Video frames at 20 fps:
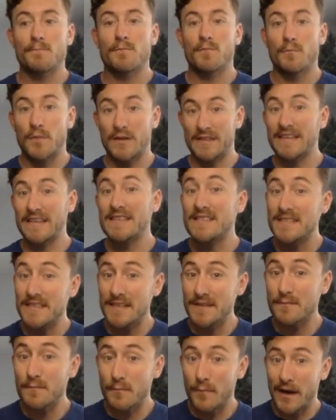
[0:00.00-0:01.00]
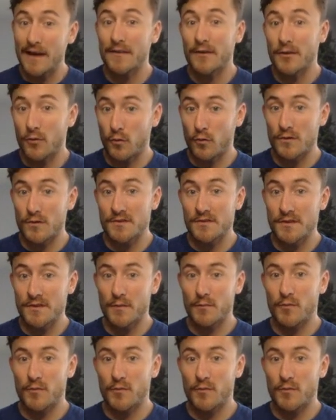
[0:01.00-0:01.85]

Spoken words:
but they didn't buy the course that you're